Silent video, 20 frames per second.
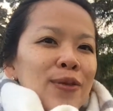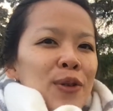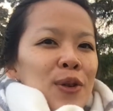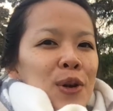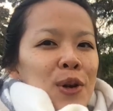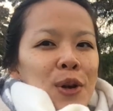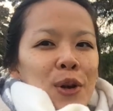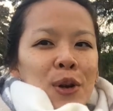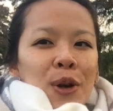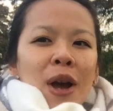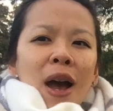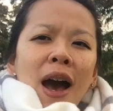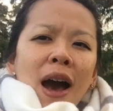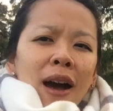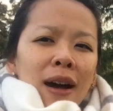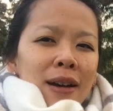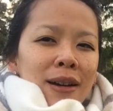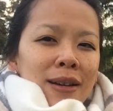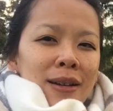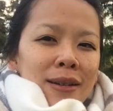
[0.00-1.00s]
for
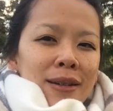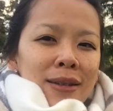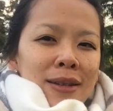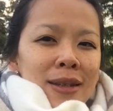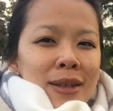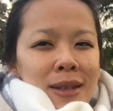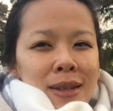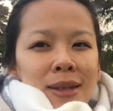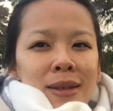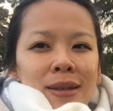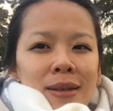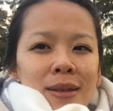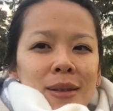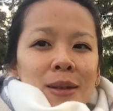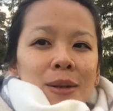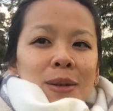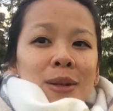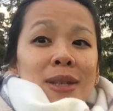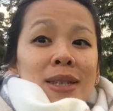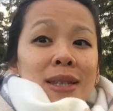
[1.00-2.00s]

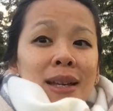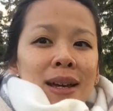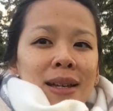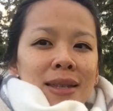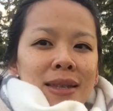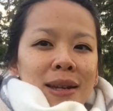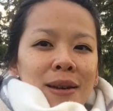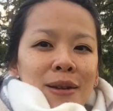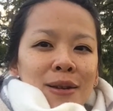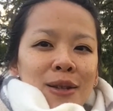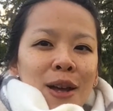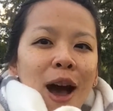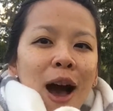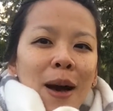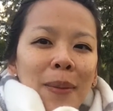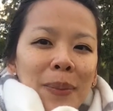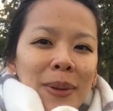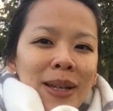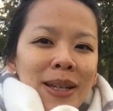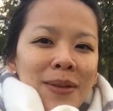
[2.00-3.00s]
to discuss our
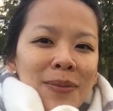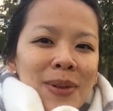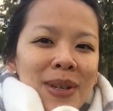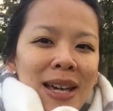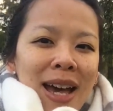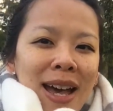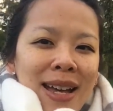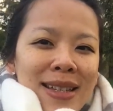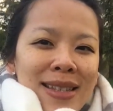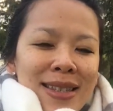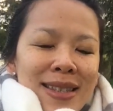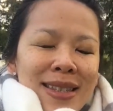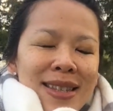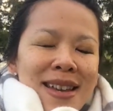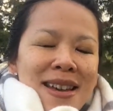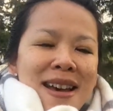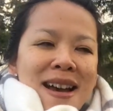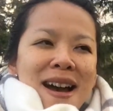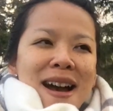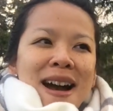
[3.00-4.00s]
topic because
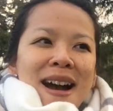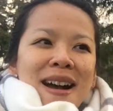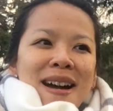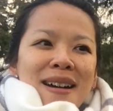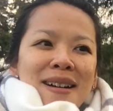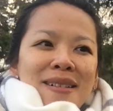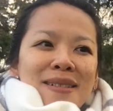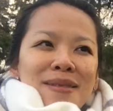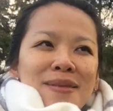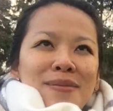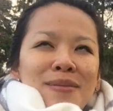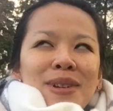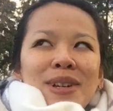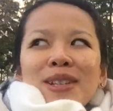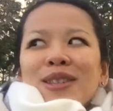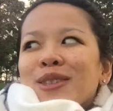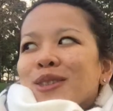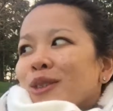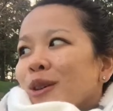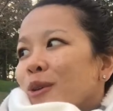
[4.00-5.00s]

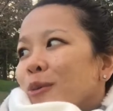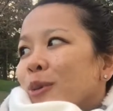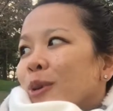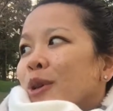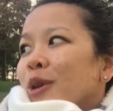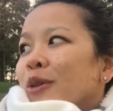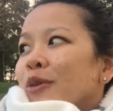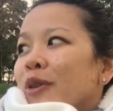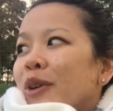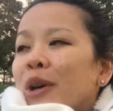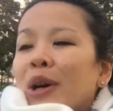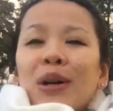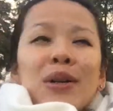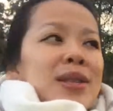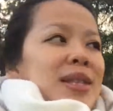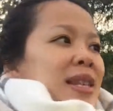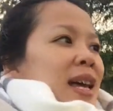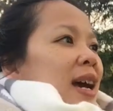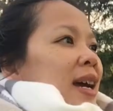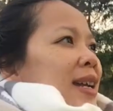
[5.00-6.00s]
it's so beautiful
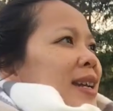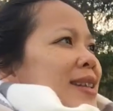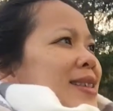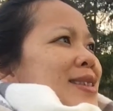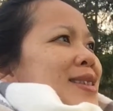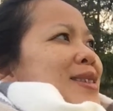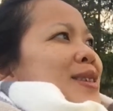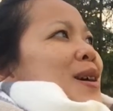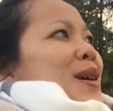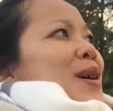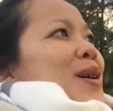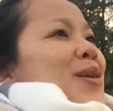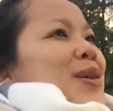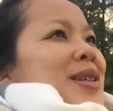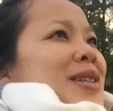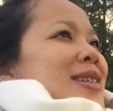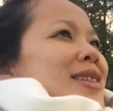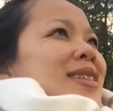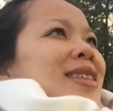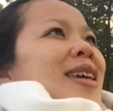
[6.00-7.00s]
outside, and so I
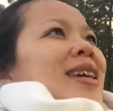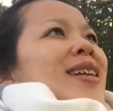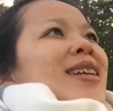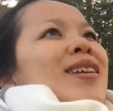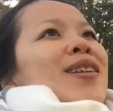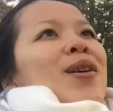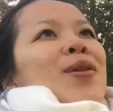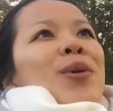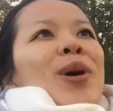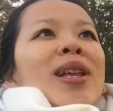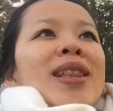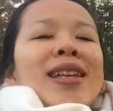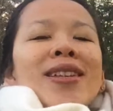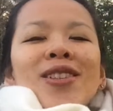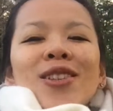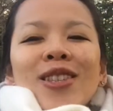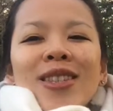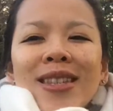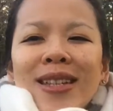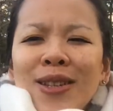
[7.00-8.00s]
was just like, you know what? Let's
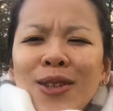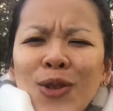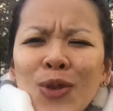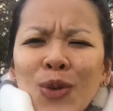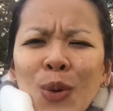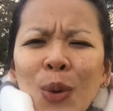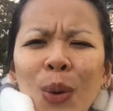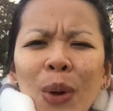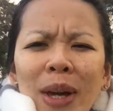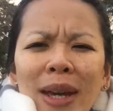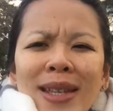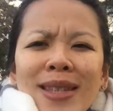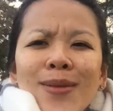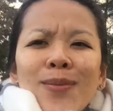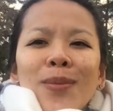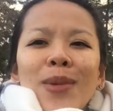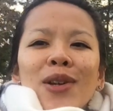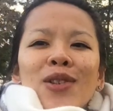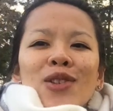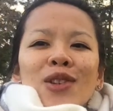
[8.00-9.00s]
just enjoy as
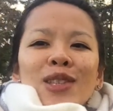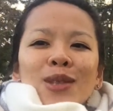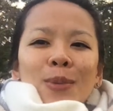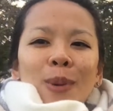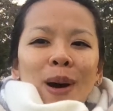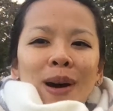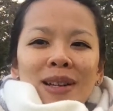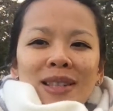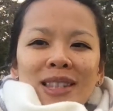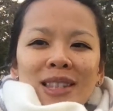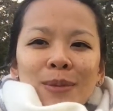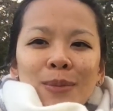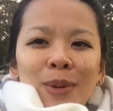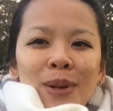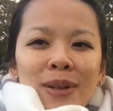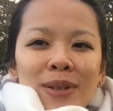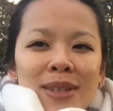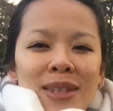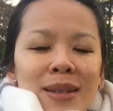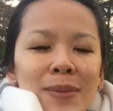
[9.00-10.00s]
much as
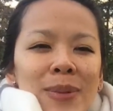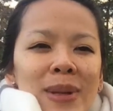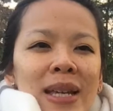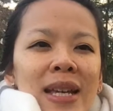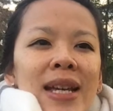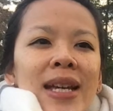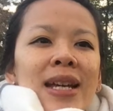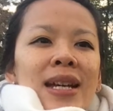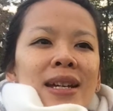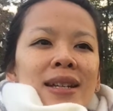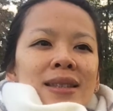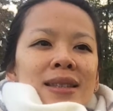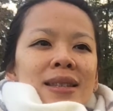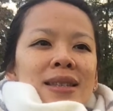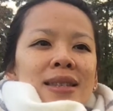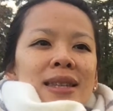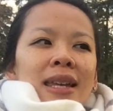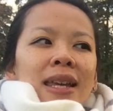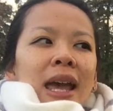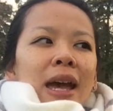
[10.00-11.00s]
possible to
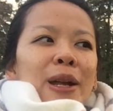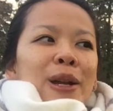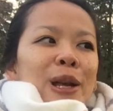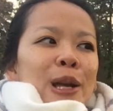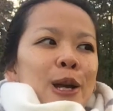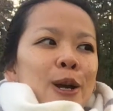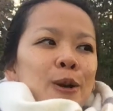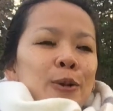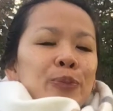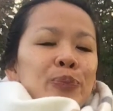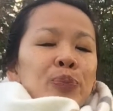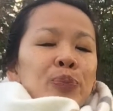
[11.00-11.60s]
stay out here.